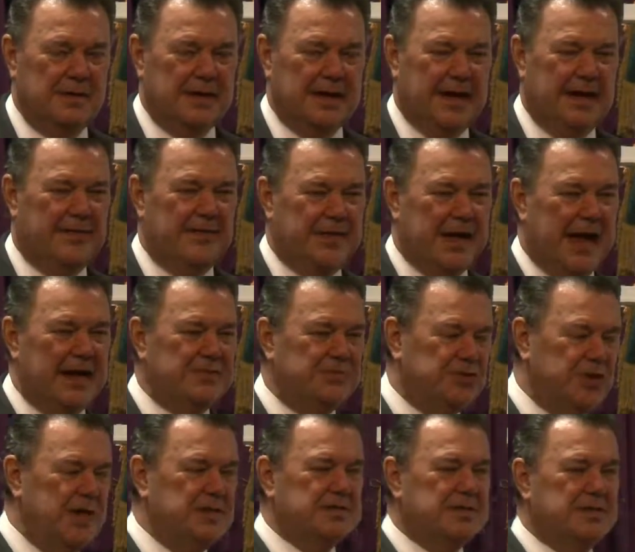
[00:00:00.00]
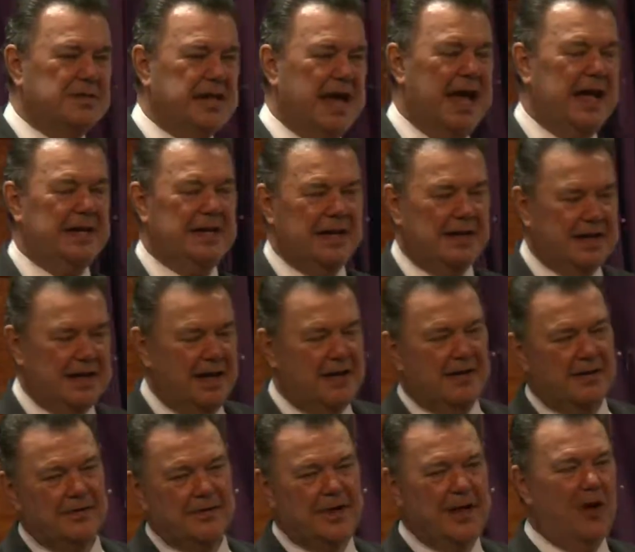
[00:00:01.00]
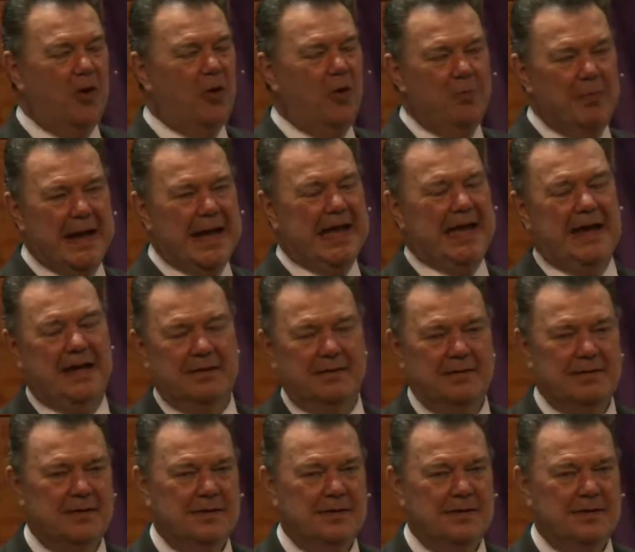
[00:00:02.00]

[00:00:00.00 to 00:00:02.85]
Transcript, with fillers: in that Jesus had to kill the old man,